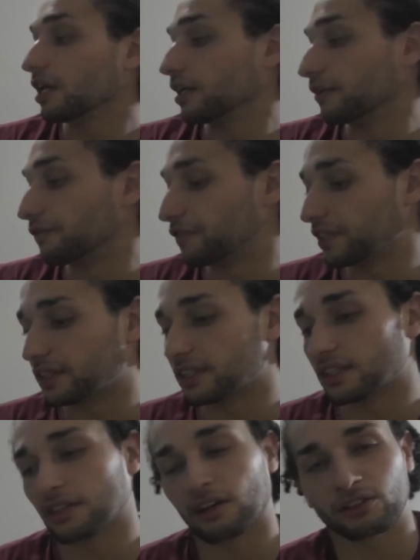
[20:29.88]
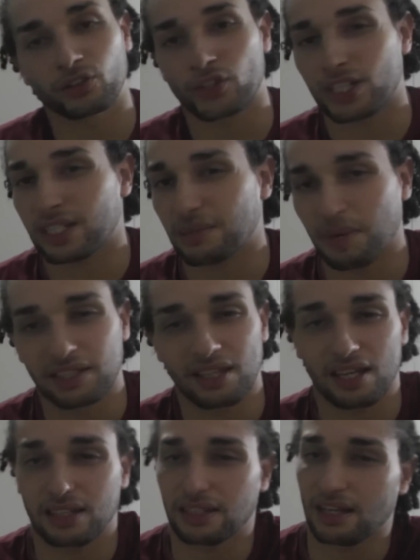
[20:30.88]
If he didn't underestimate
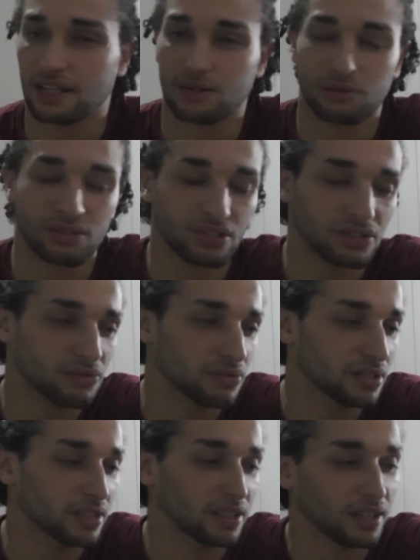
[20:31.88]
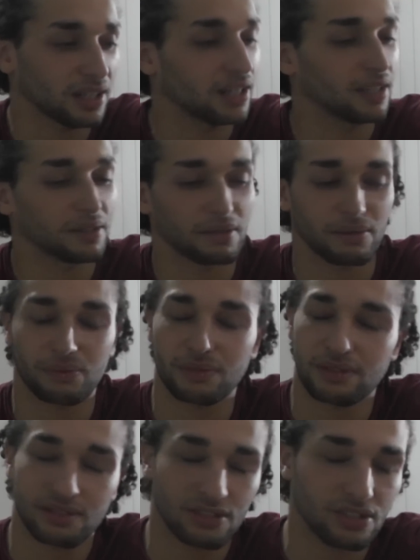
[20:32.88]
Nate Diaz, which is really,
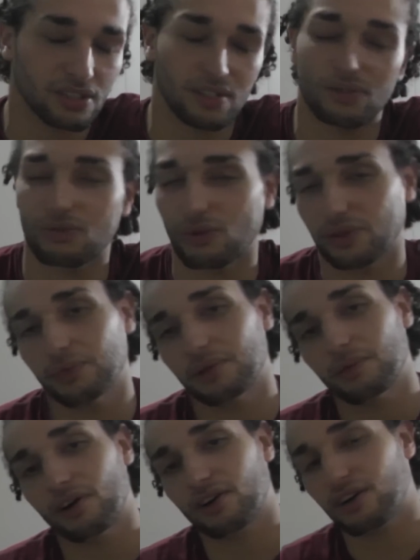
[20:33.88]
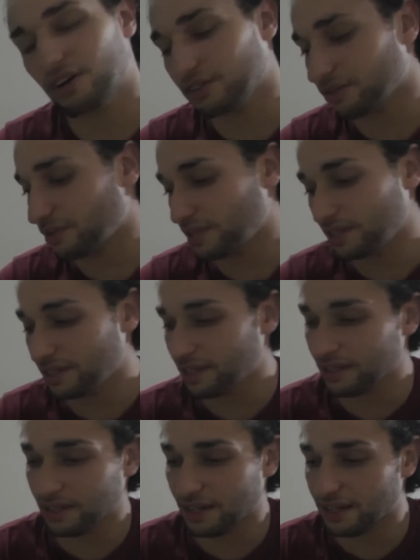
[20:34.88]
it's just annoyed me about Conor.
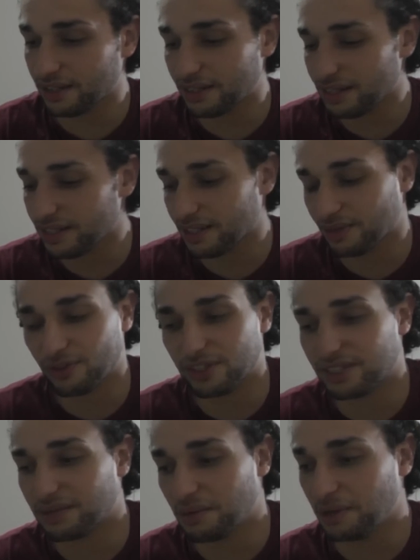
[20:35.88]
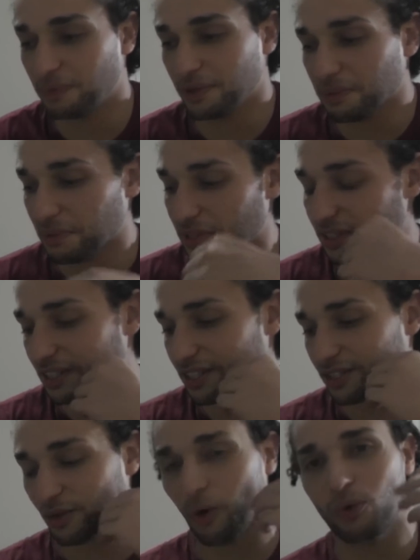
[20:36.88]
He doesn't underestimate people, and
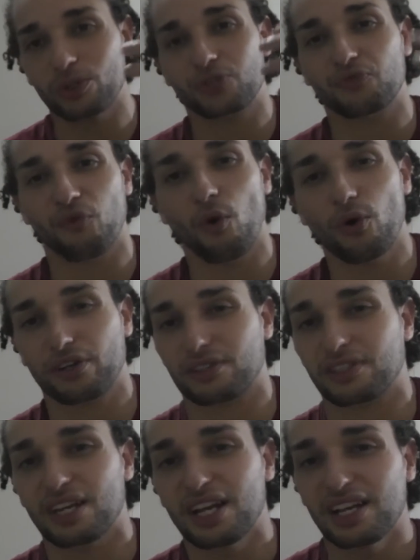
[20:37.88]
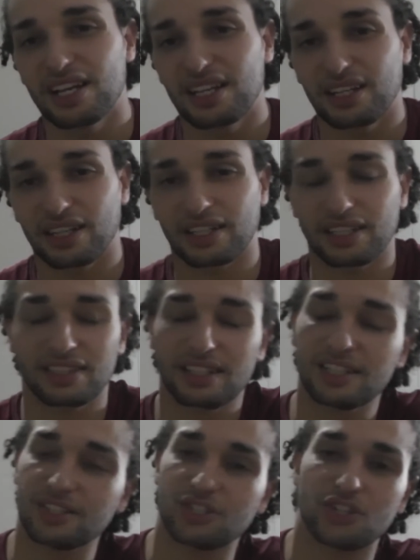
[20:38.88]
he's always focused. He
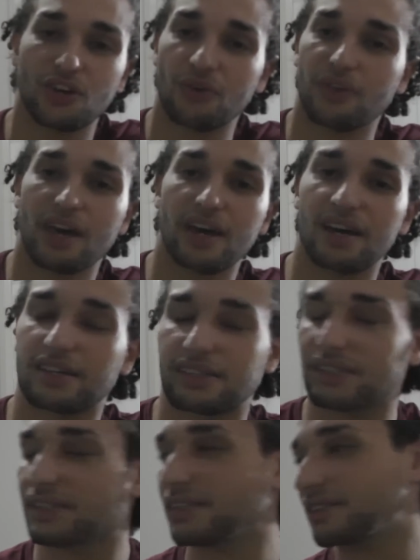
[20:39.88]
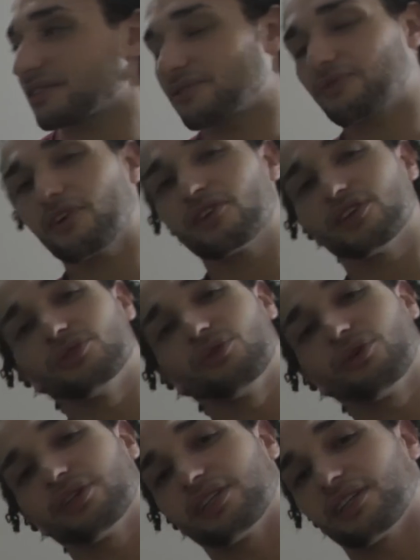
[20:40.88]
didn't show that, and it's very
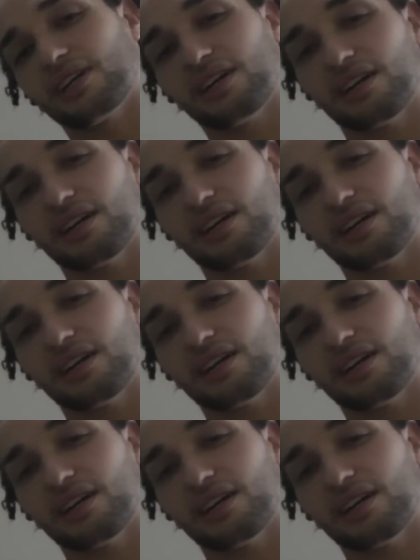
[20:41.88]
annoying.